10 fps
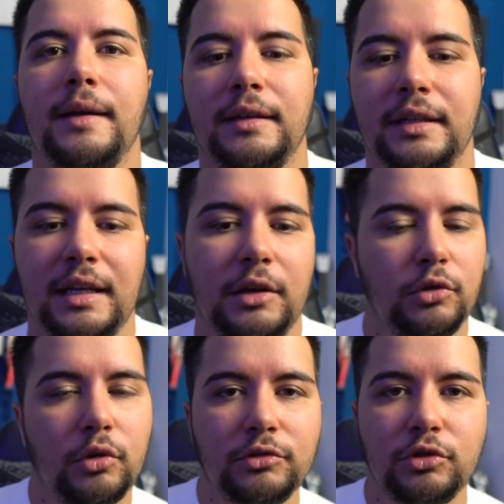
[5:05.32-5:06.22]
since I
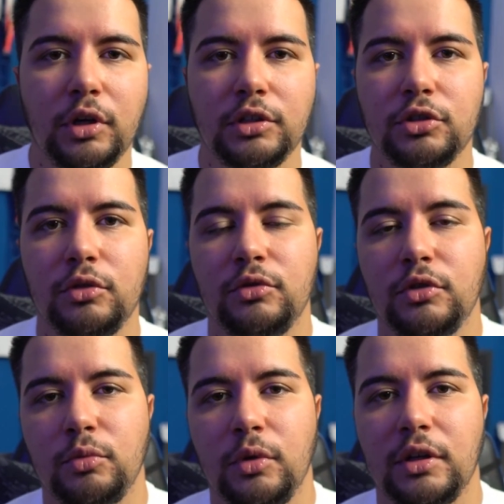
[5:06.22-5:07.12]
don't know if you are new to
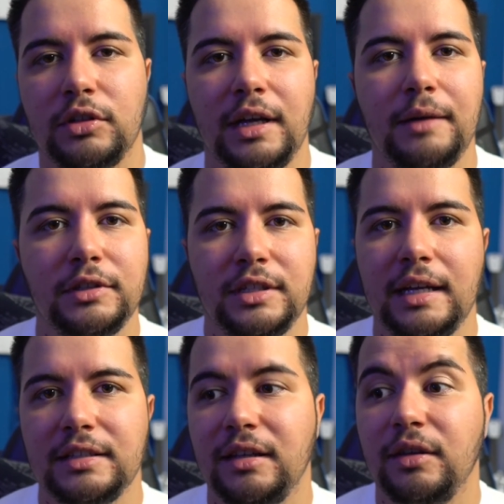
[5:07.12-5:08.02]
the world of
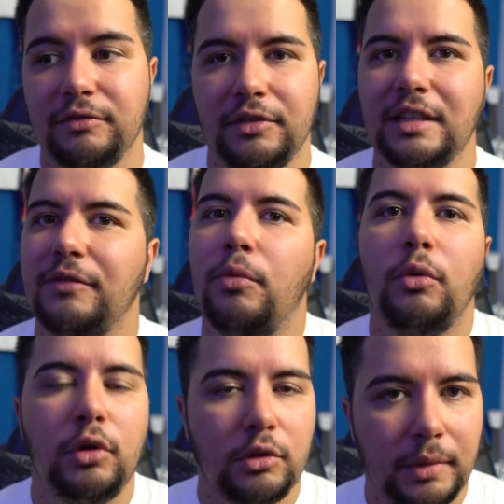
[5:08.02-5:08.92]
advertising on
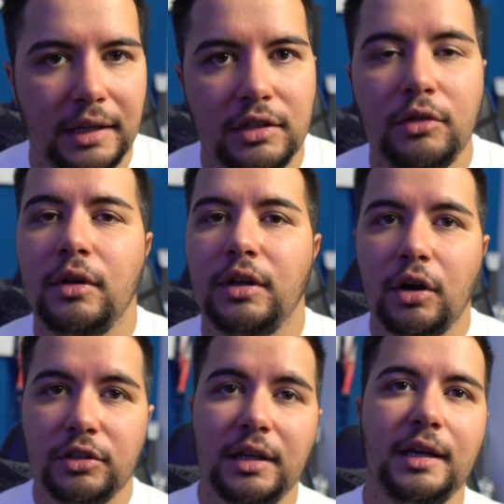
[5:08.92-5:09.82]
Facebook, on Meta or
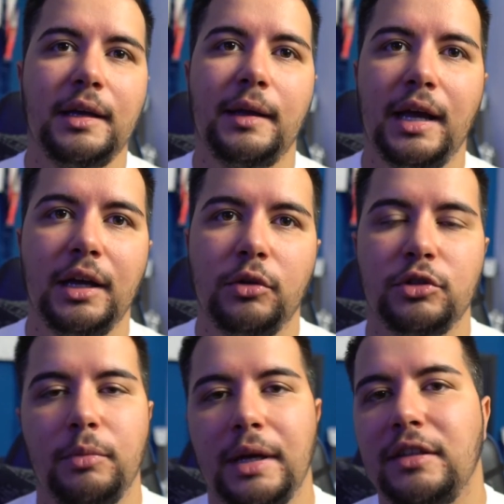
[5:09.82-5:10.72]
not, I
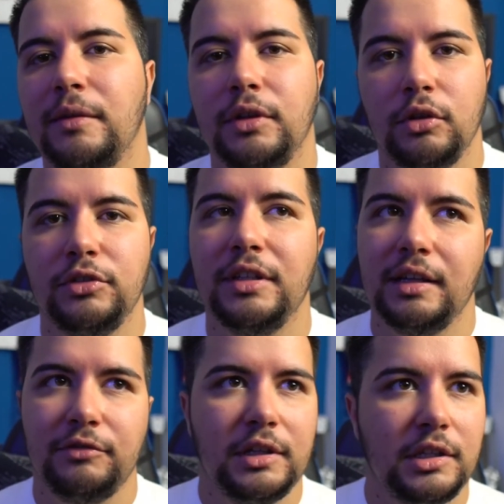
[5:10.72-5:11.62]
also make some notes that
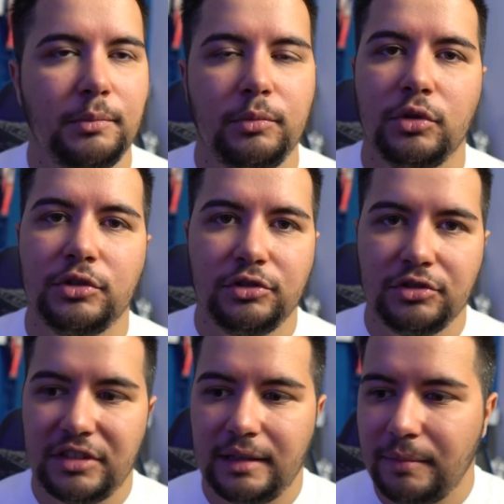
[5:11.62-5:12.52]
are very important to
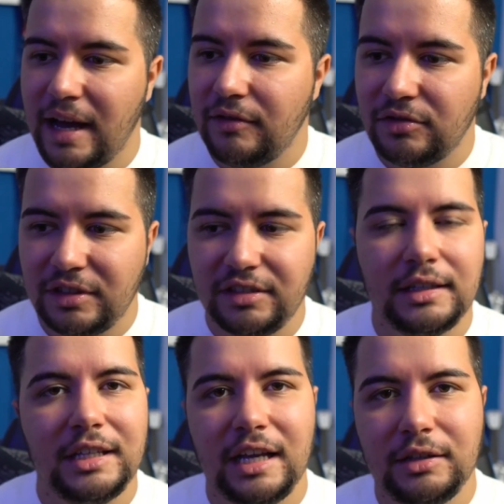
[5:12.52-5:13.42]
set boundaries
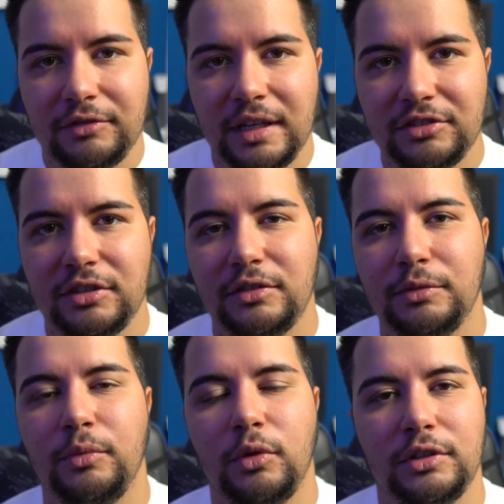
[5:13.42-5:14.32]
and clarify
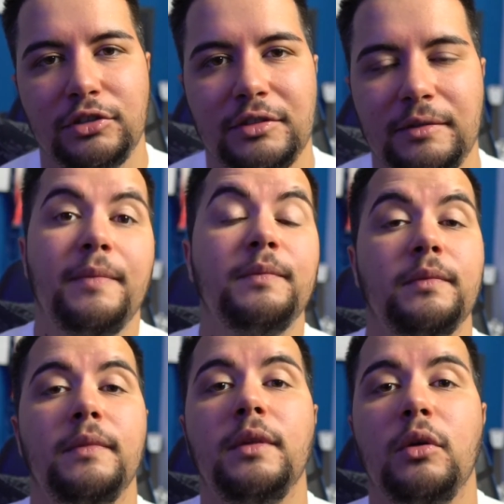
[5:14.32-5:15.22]
certain points.
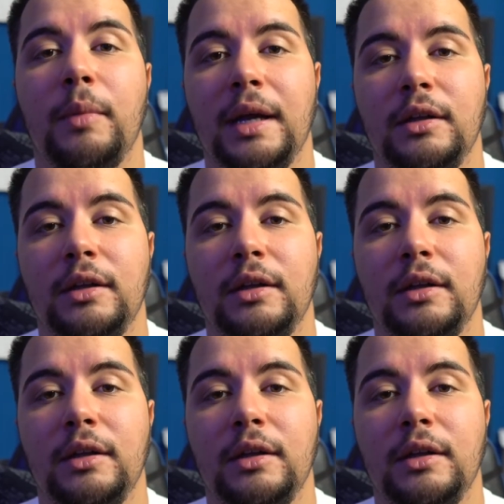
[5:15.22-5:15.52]
You may